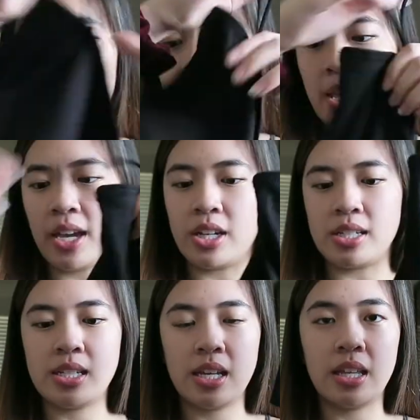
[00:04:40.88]

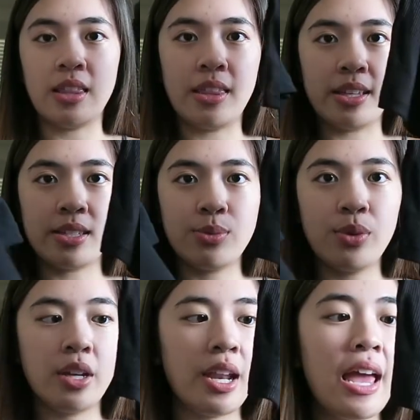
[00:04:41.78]
compared to this
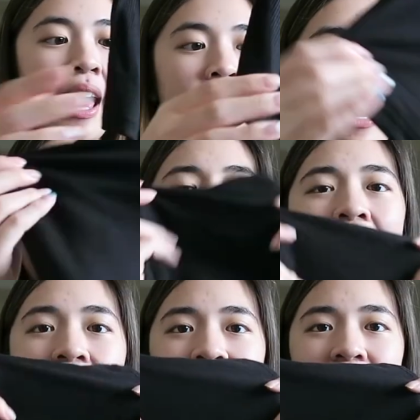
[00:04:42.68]
one, and I
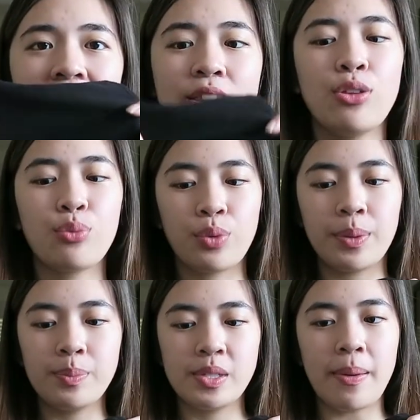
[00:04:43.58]
kind of like the
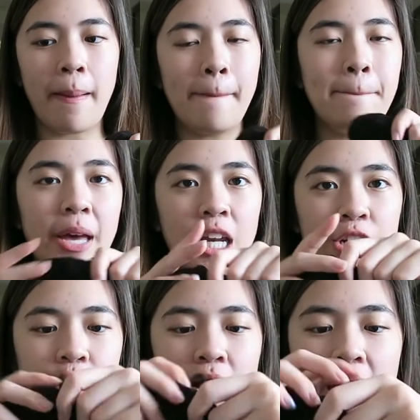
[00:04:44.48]
ribbed
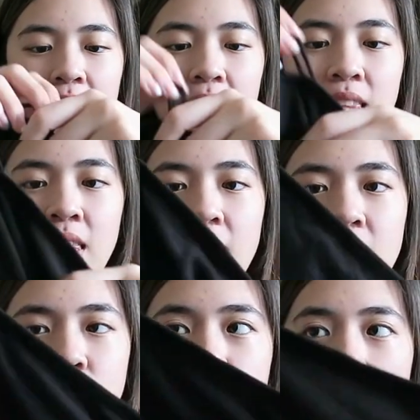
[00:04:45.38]
better. I like
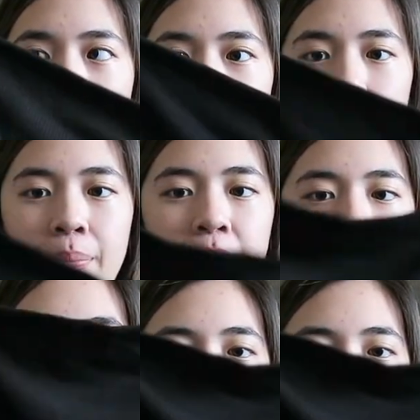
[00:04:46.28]
this top better